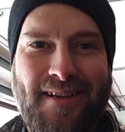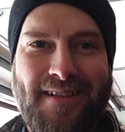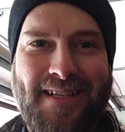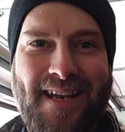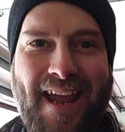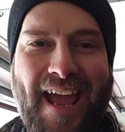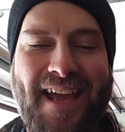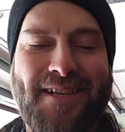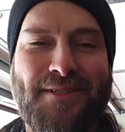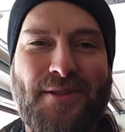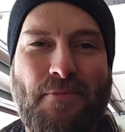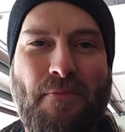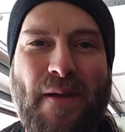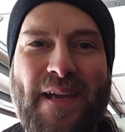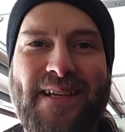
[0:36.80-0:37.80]
Today is
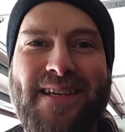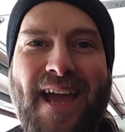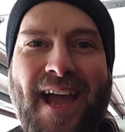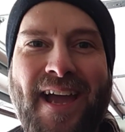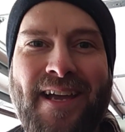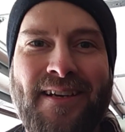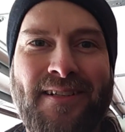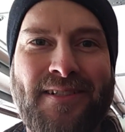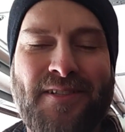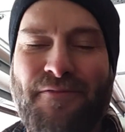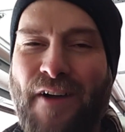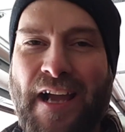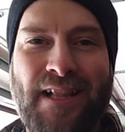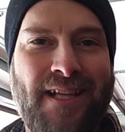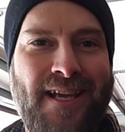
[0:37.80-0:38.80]
the big day. It's
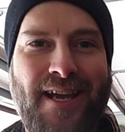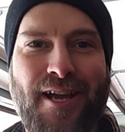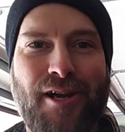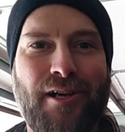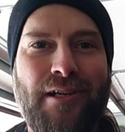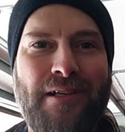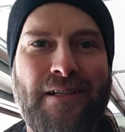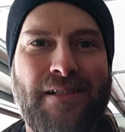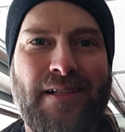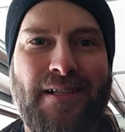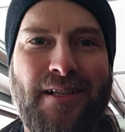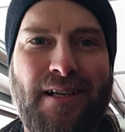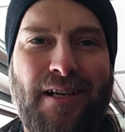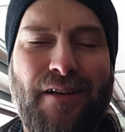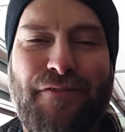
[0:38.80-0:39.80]
finally here.
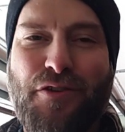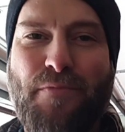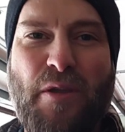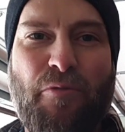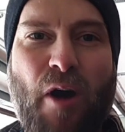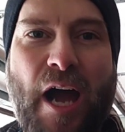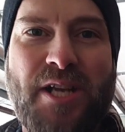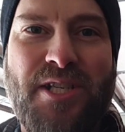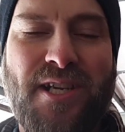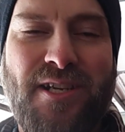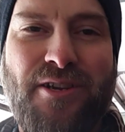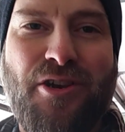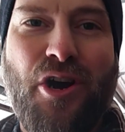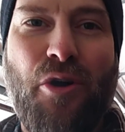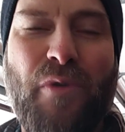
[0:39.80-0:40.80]
If you've been watching,
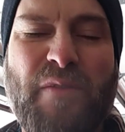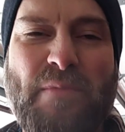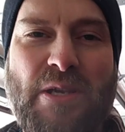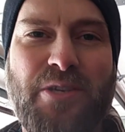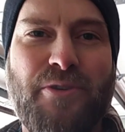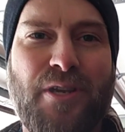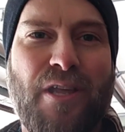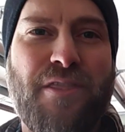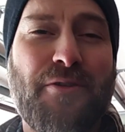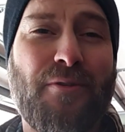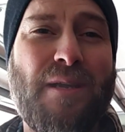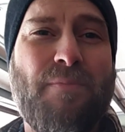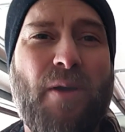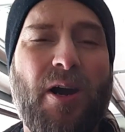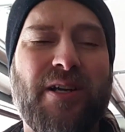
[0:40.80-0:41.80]
you know we've been doing a
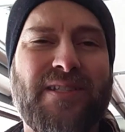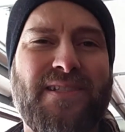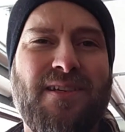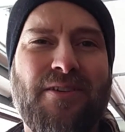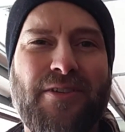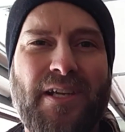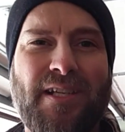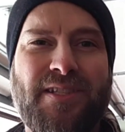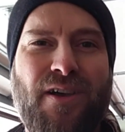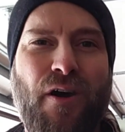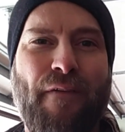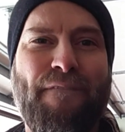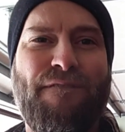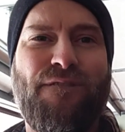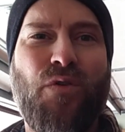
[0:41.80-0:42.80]
3-part series
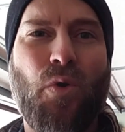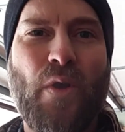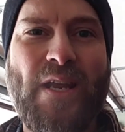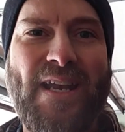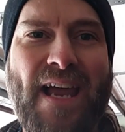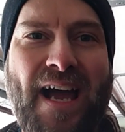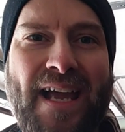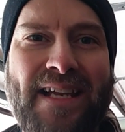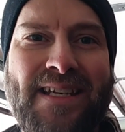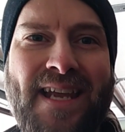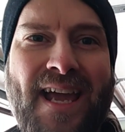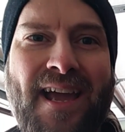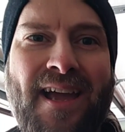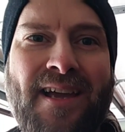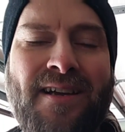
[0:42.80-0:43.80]
on
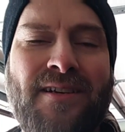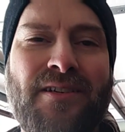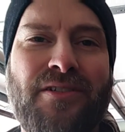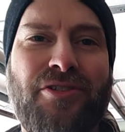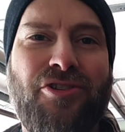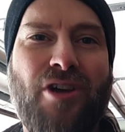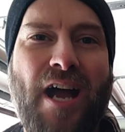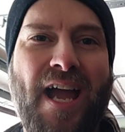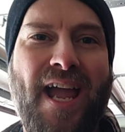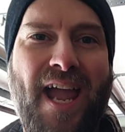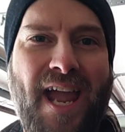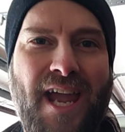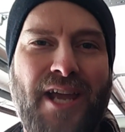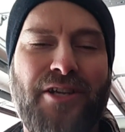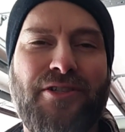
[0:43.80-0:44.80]
49-day
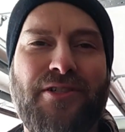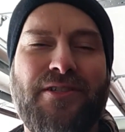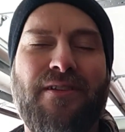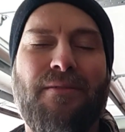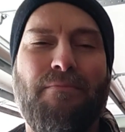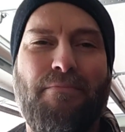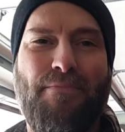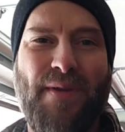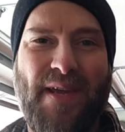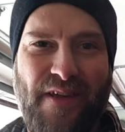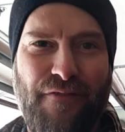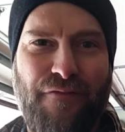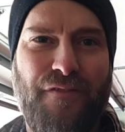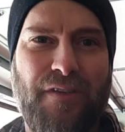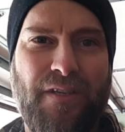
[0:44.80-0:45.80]
dry-aged
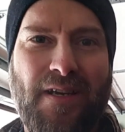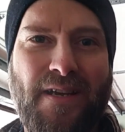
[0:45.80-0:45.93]
beef.